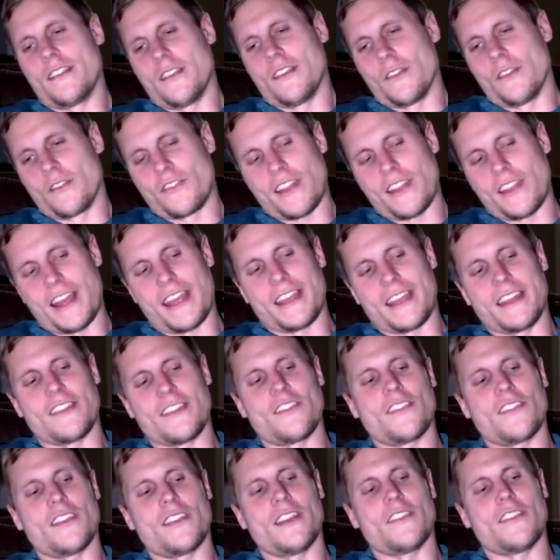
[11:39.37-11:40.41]
saying
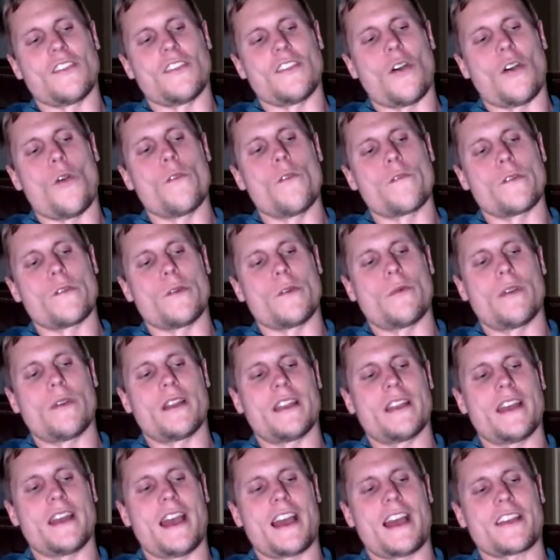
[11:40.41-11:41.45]
it's over
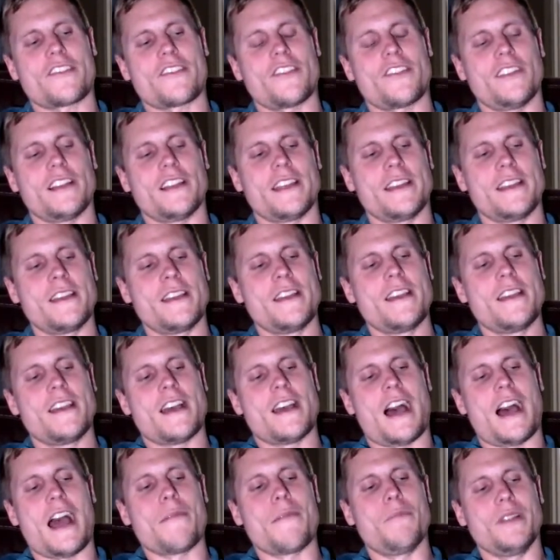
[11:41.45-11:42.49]
when actually,
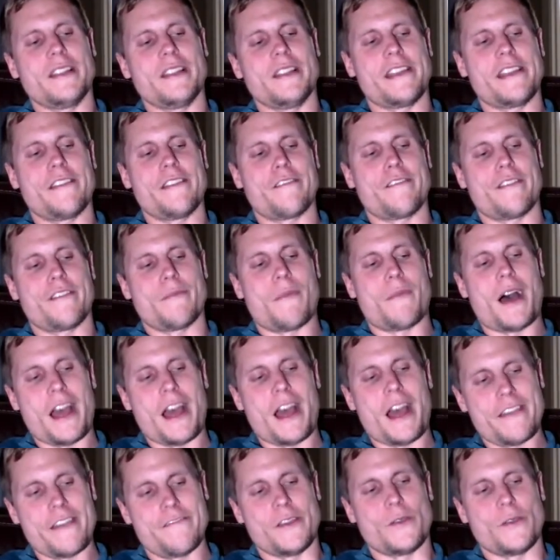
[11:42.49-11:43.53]
I believe, in my
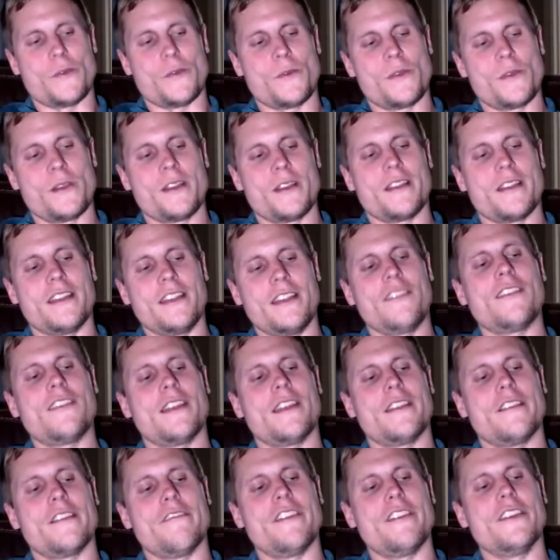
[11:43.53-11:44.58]
view, these
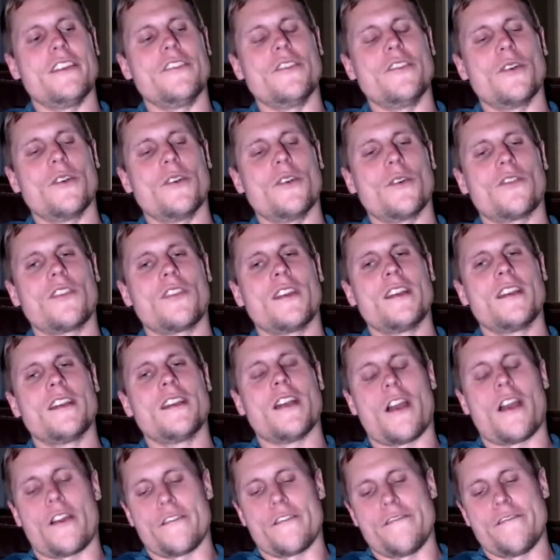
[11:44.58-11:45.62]
individuals
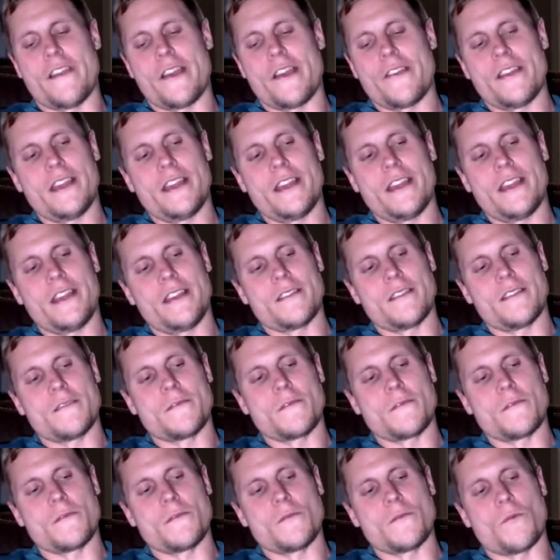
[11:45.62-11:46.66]
are very,
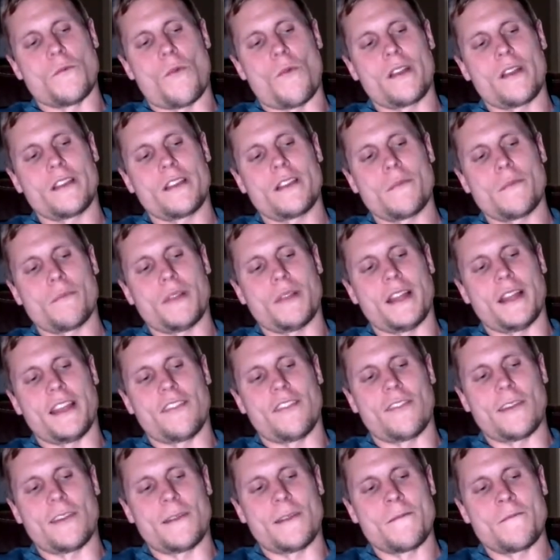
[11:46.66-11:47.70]
one,
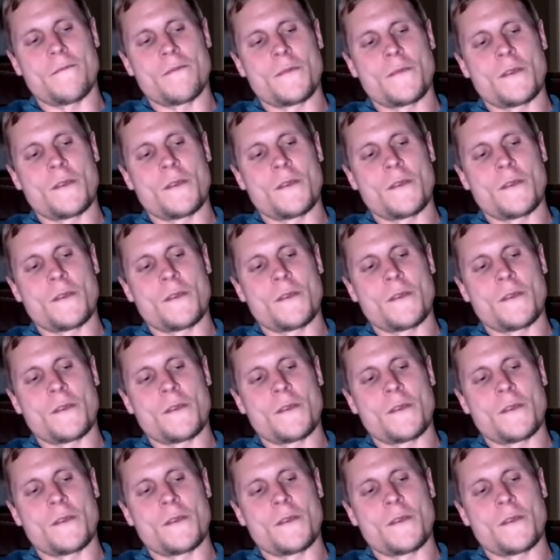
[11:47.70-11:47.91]
complacent,